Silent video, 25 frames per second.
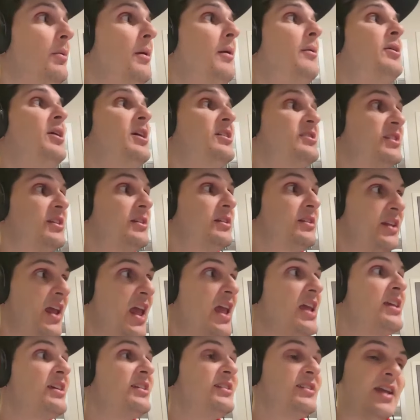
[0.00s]
He has to take
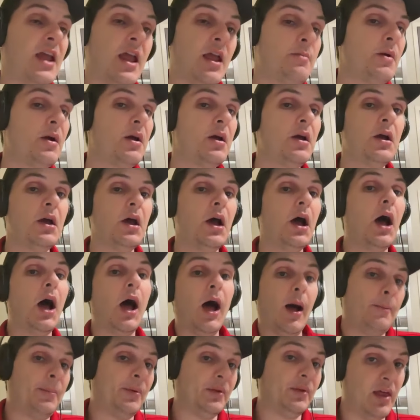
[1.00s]
his game up
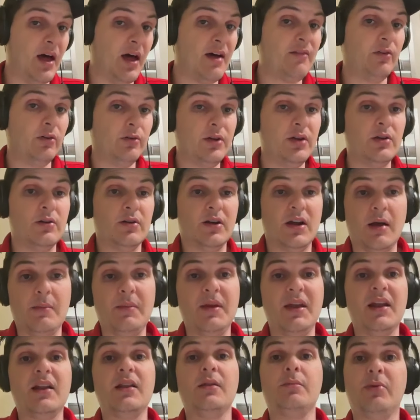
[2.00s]
a level here coming
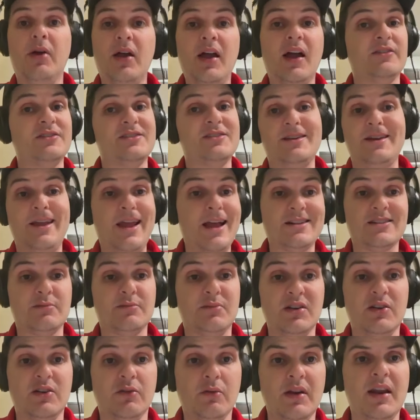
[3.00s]
into the playoffs. And he hasn't been
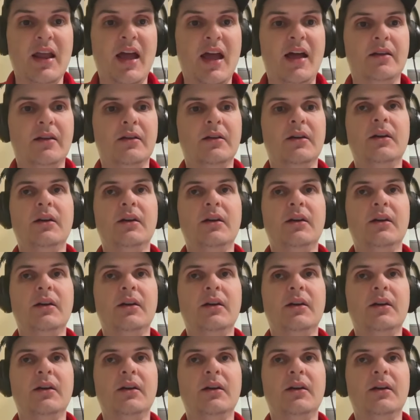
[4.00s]
doing that.